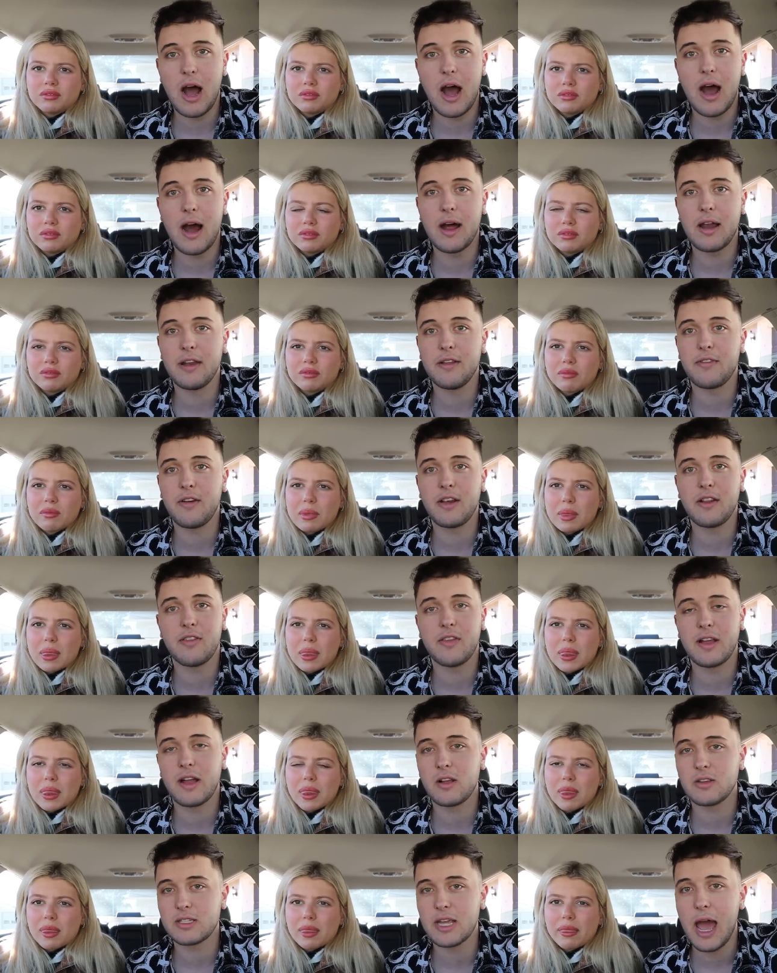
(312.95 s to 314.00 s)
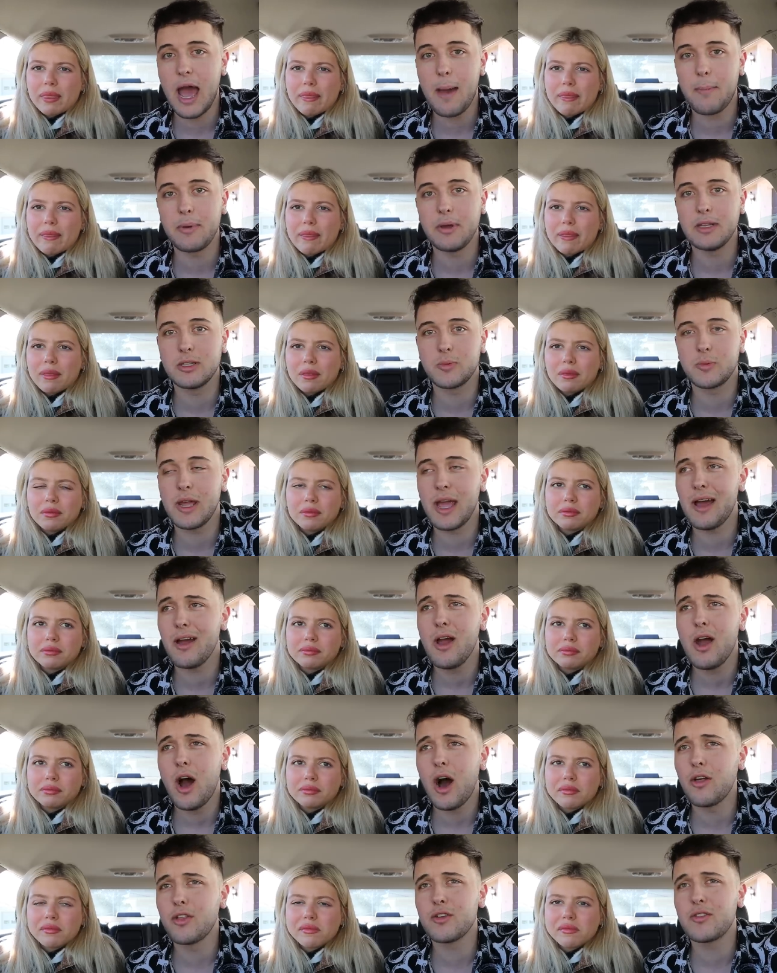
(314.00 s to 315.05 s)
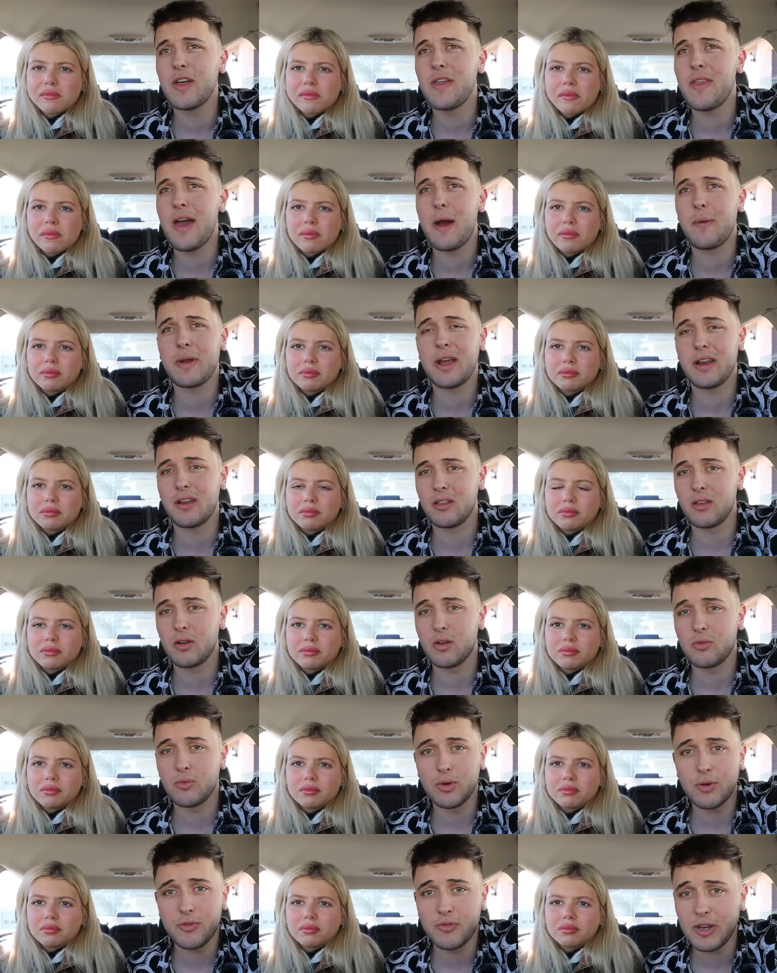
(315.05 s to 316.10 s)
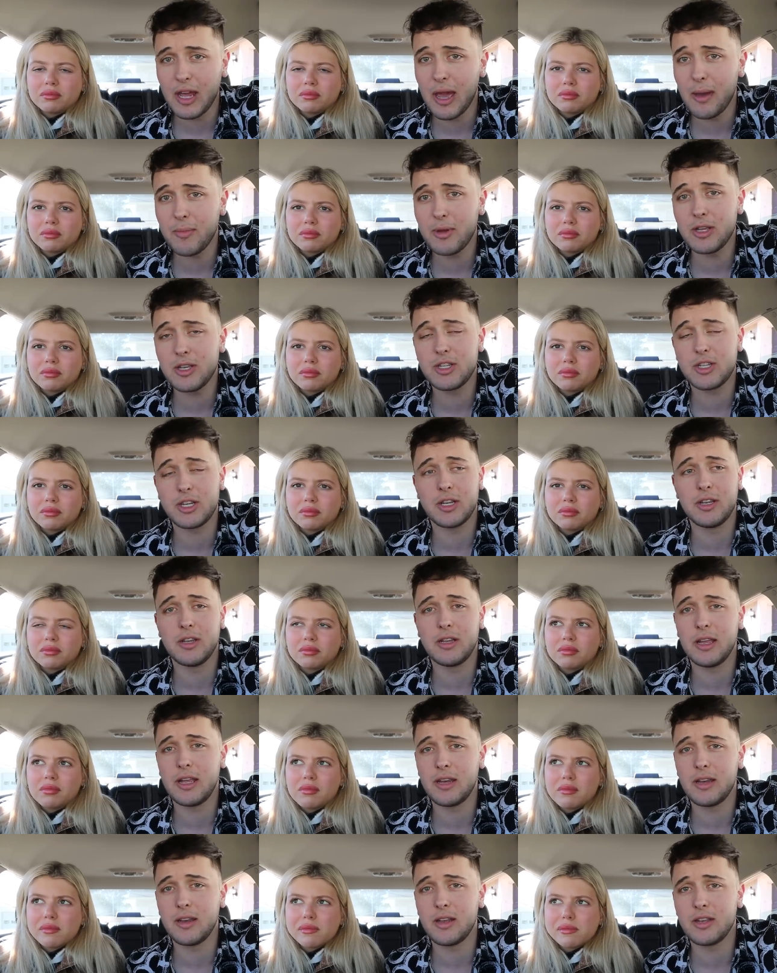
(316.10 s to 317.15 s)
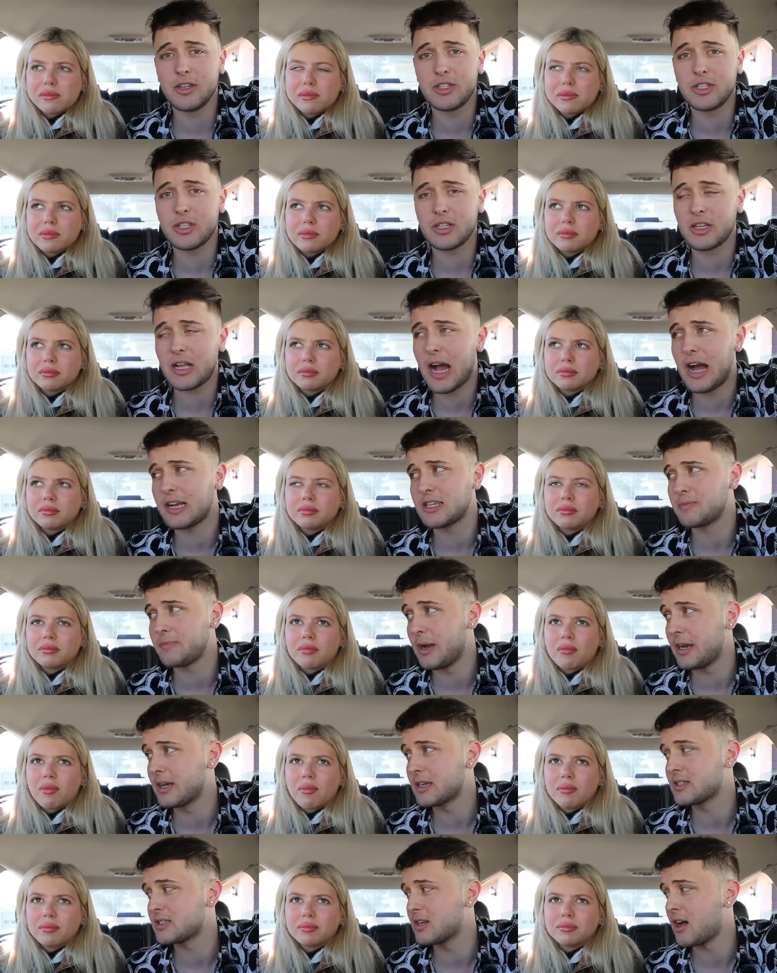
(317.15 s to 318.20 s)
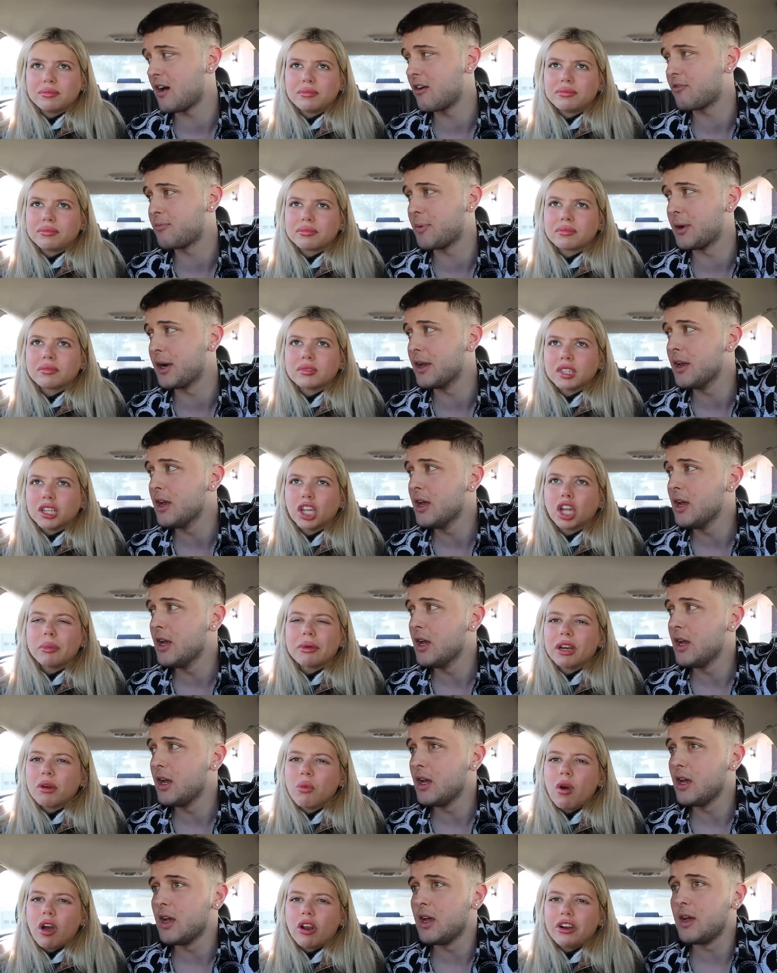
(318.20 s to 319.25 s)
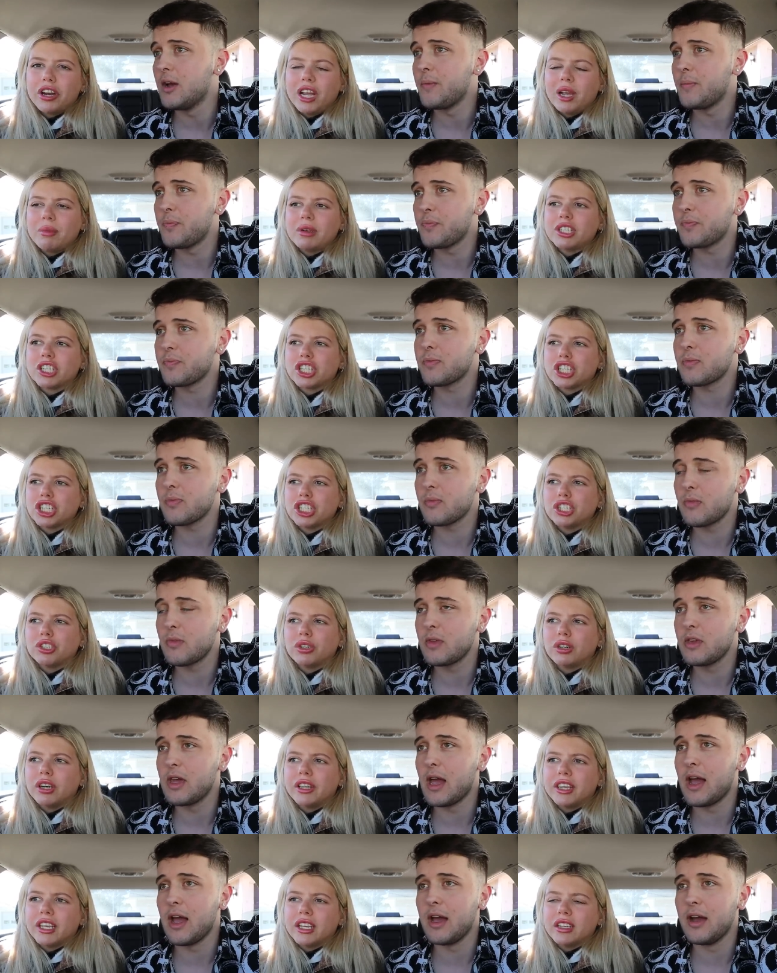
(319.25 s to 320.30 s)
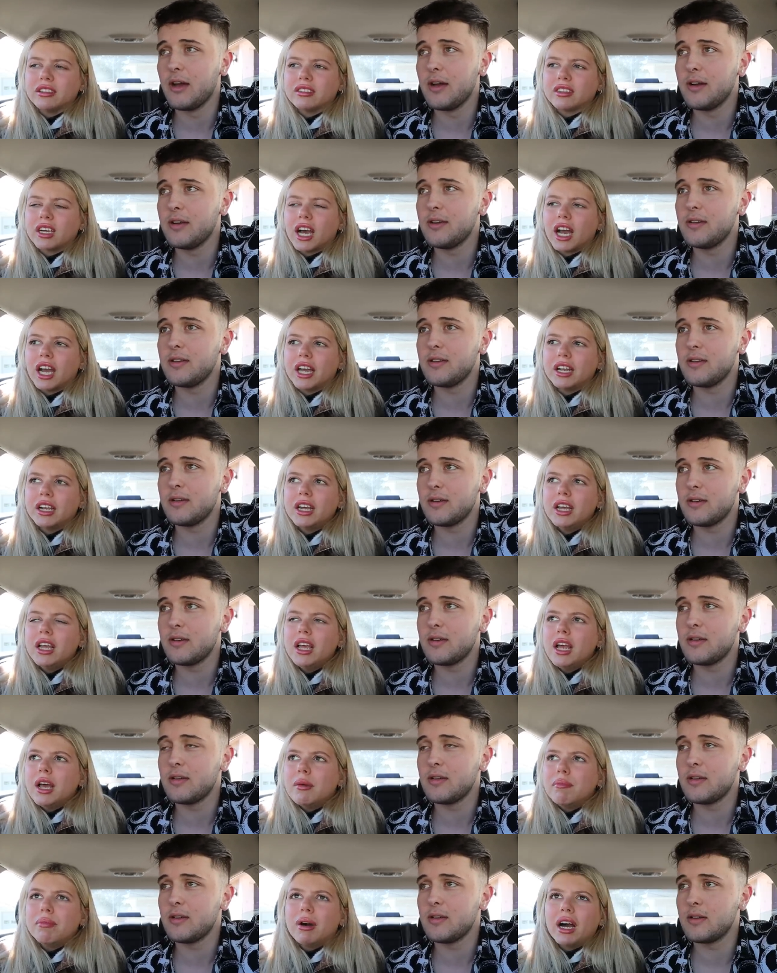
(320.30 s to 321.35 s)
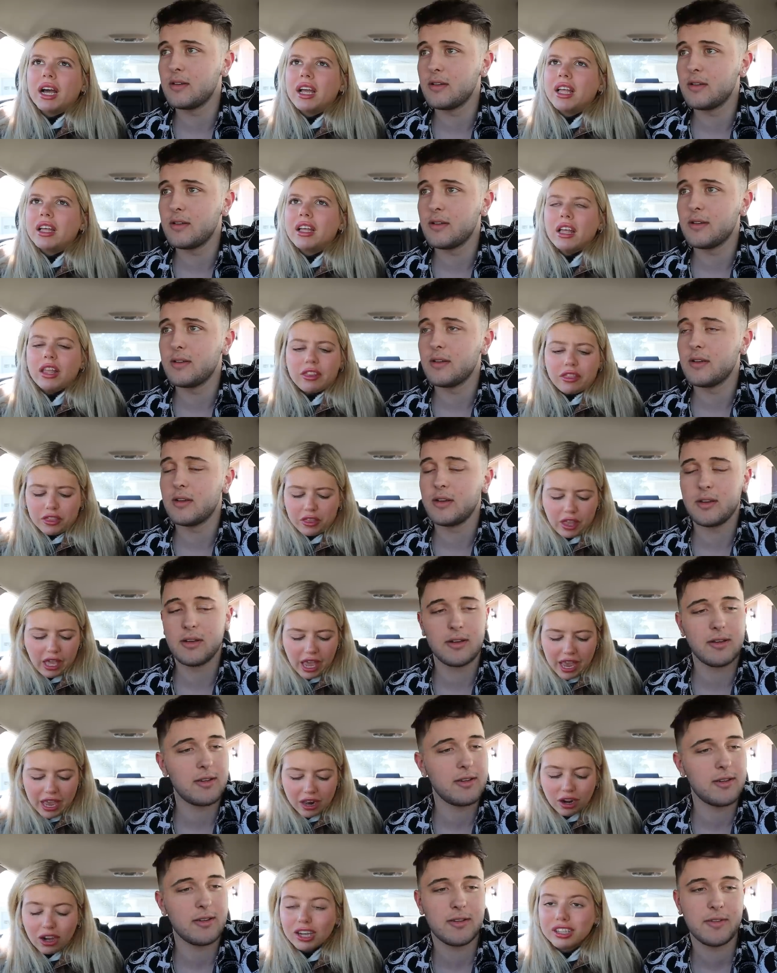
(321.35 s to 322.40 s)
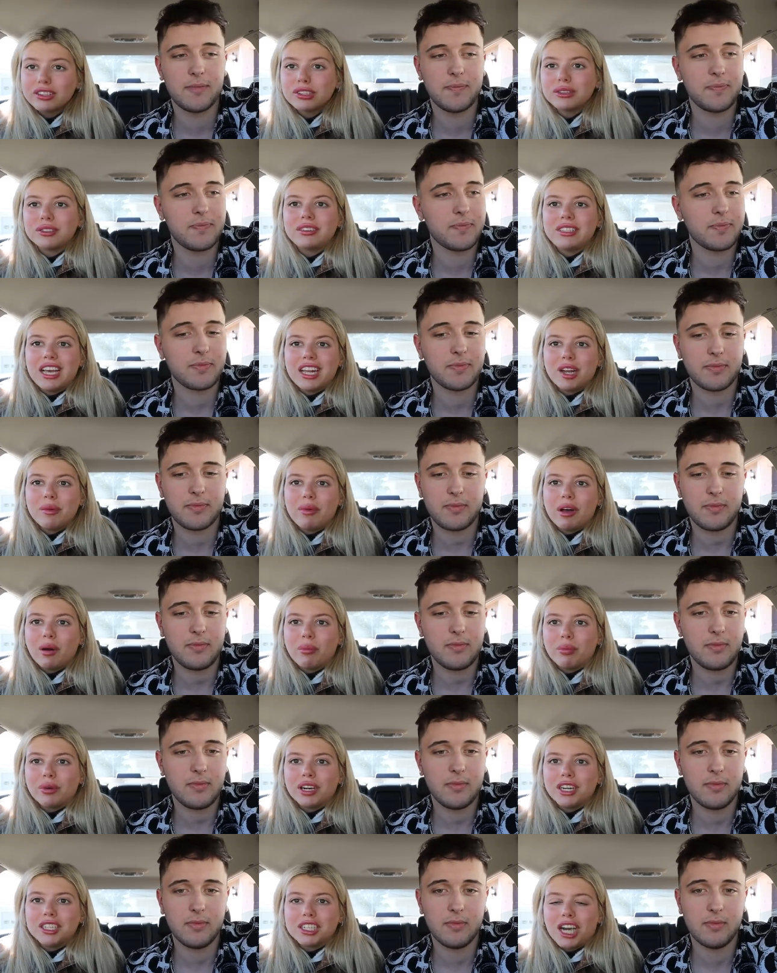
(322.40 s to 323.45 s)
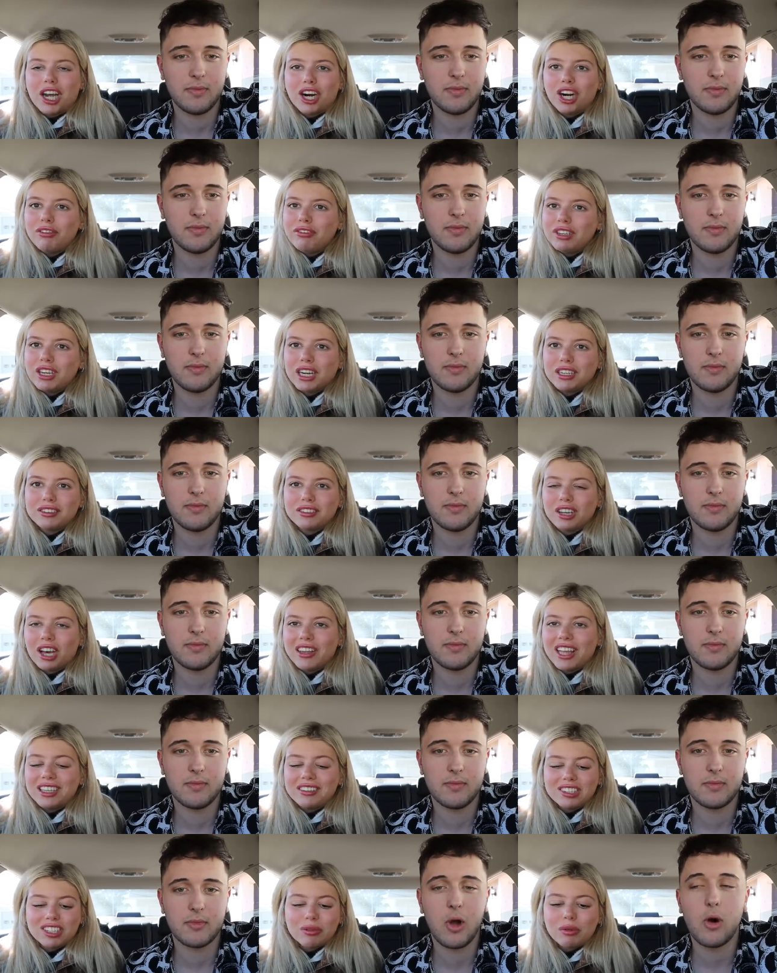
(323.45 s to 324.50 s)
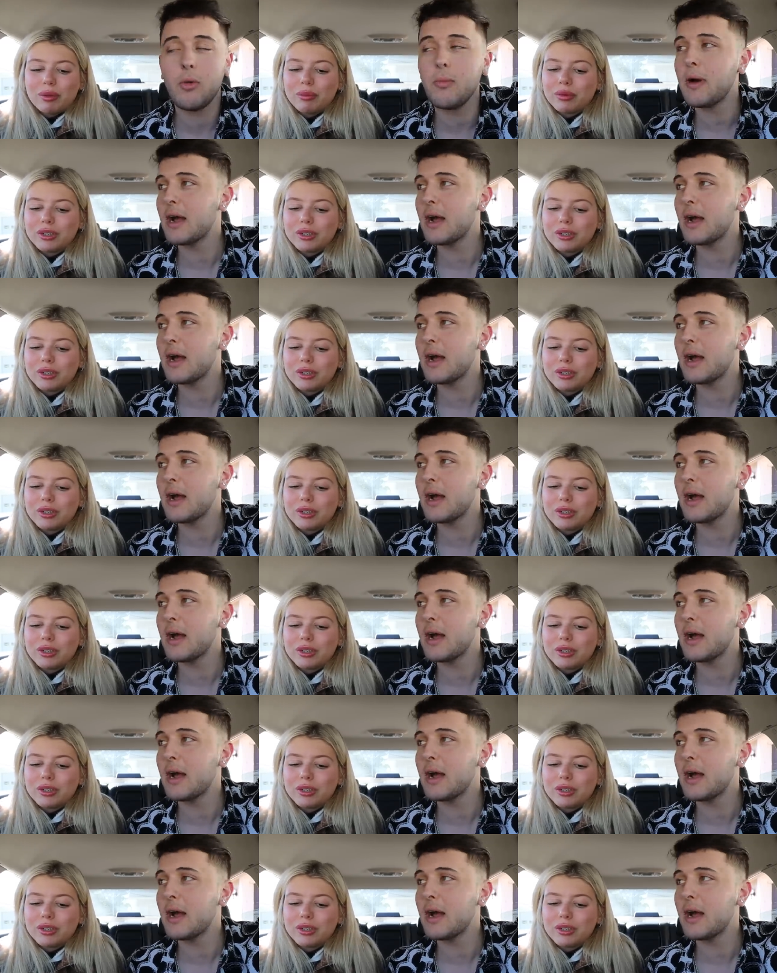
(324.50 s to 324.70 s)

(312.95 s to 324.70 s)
Speaker 1: on. If anything else happens, we had other than that, we had a little roof damage and and just cosmetic stuff, but a
Speaker 2: little bit of water damage too yeah. on the inside. But and also Sanibel Bridge. I don't know if you guys saw that. Sanibel oh